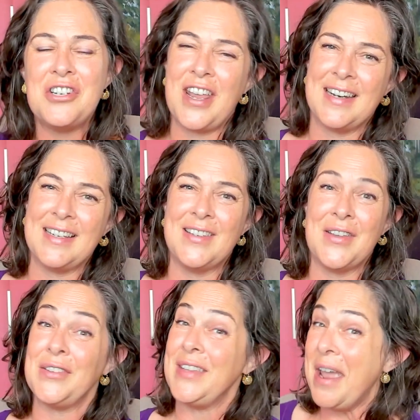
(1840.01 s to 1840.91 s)
channel so
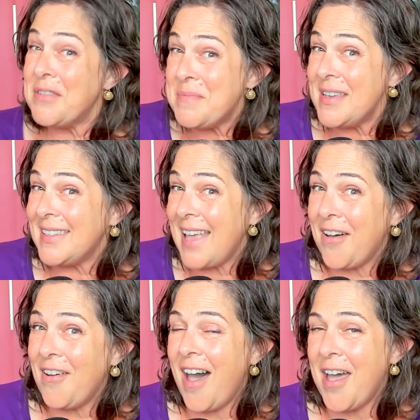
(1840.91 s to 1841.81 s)
you'll never miss
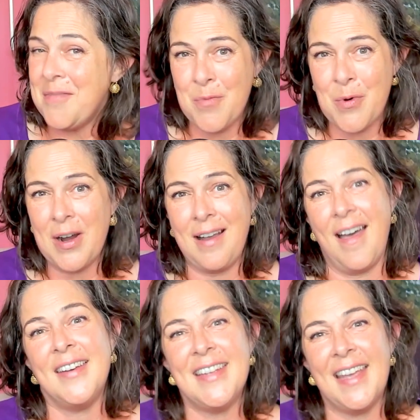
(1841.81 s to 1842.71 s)
out on more
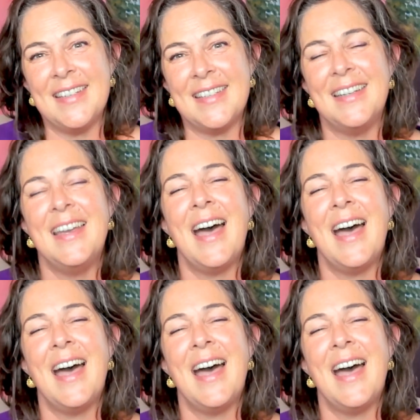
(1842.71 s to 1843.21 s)
content.